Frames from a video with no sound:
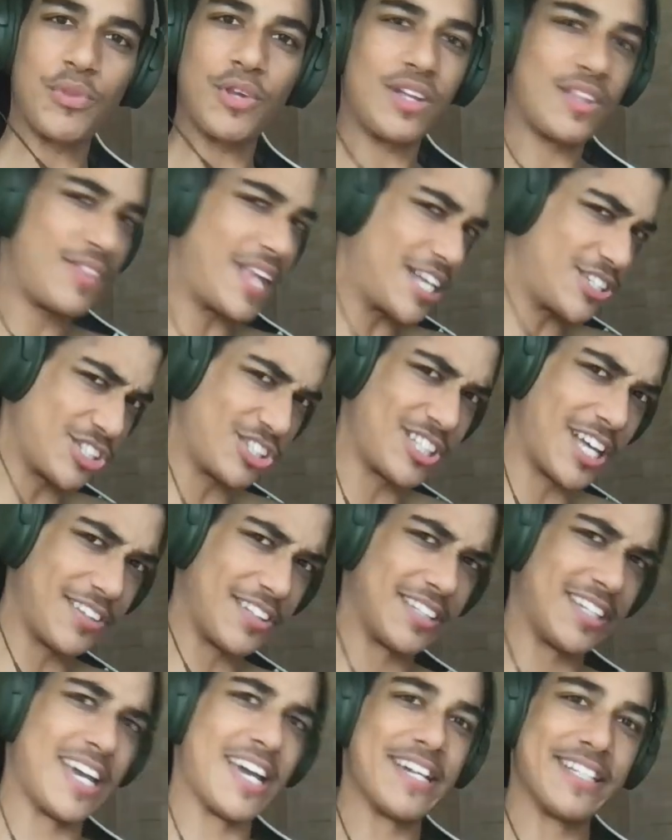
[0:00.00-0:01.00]
That's just not the
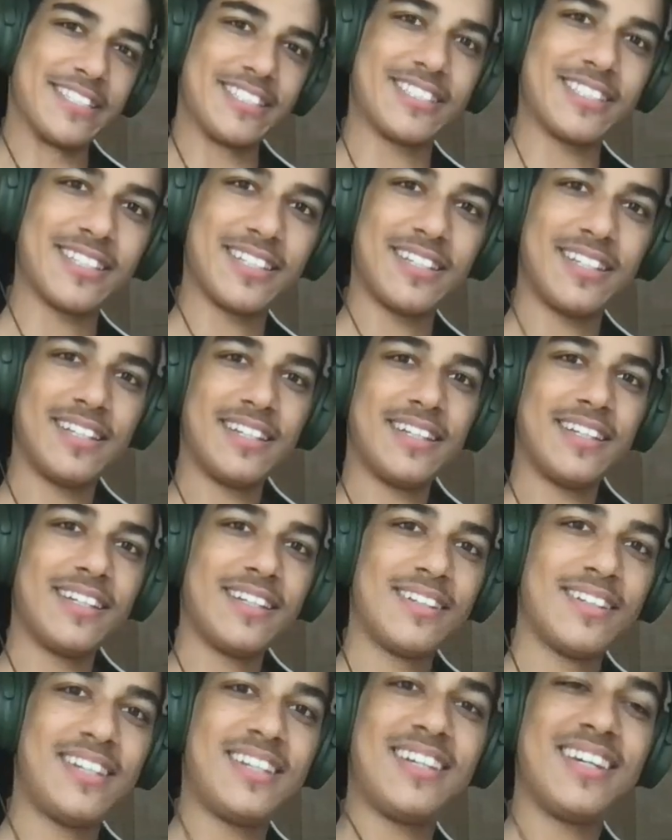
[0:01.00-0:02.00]
case.
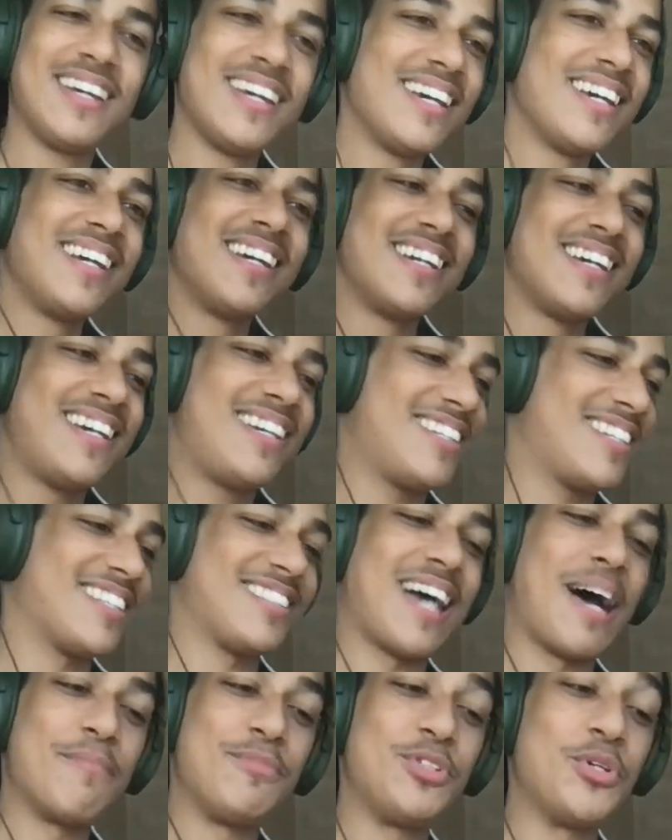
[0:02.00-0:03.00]
Because
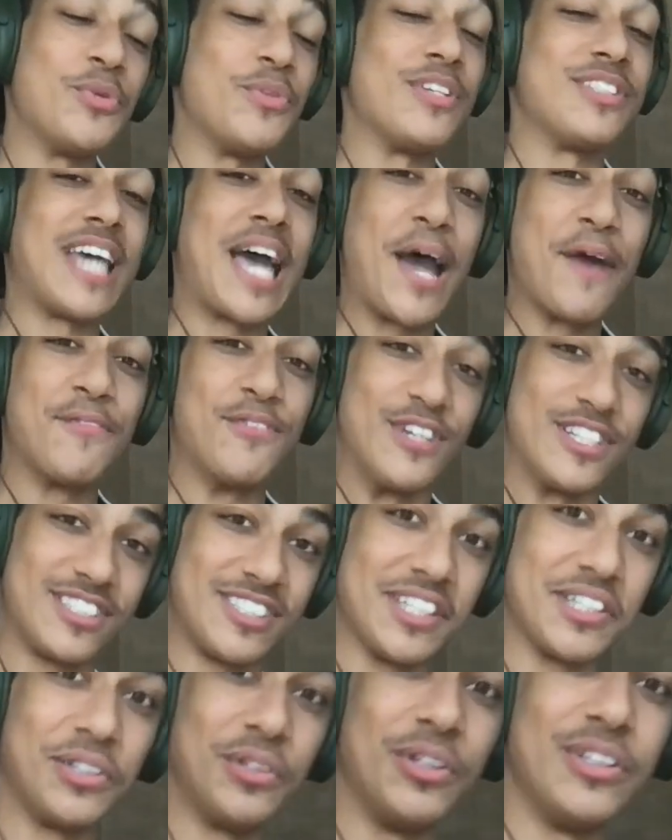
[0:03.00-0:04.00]
I'm doing this every
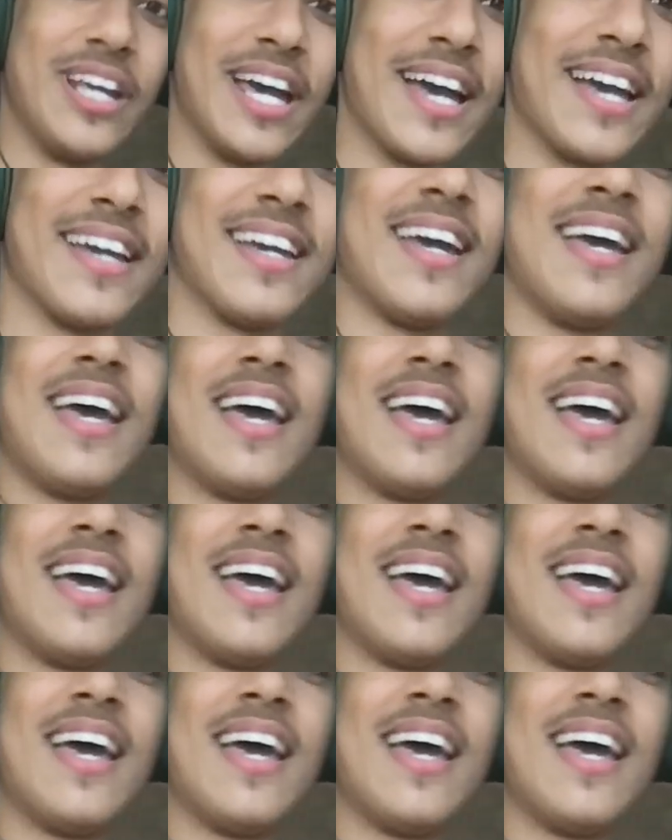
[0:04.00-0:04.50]
single day.